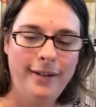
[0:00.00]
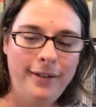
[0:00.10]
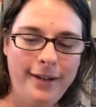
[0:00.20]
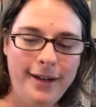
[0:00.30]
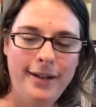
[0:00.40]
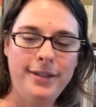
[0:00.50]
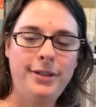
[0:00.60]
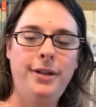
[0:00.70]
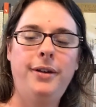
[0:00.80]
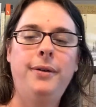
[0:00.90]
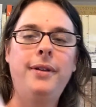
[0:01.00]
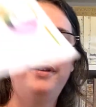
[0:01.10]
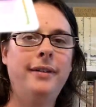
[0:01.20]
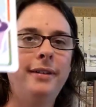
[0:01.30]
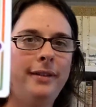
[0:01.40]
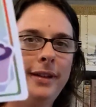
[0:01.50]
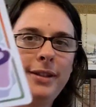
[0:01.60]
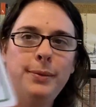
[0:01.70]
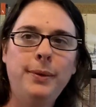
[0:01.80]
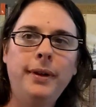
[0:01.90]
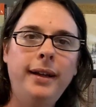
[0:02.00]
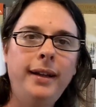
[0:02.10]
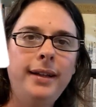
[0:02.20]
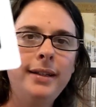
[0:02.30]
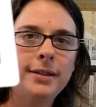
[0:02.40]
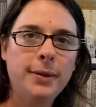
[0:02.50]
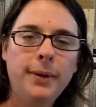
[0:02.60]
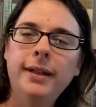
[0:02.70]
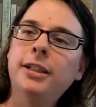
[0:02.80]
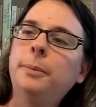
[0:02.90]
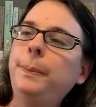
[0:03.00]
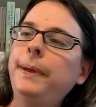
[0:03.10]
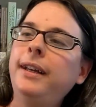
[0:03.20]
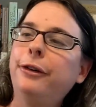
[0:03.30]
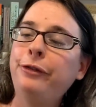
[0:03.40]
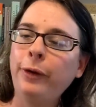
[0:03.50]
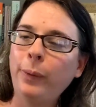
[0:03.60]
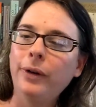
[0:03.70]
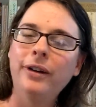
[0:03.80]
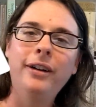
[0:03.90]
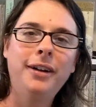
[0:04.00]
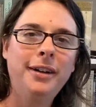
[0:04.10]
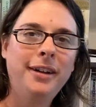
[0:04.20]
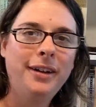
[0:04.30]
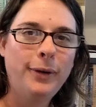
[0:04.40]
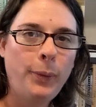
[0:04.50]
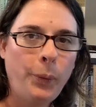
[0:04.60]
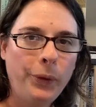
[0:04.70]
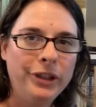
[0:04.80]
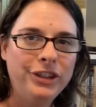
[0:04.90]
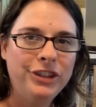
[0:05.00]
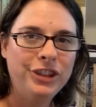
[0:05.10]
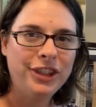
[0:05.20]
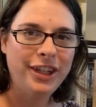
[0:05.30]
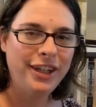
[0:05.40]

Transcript: Okay, so this one is going to be a 4 orange.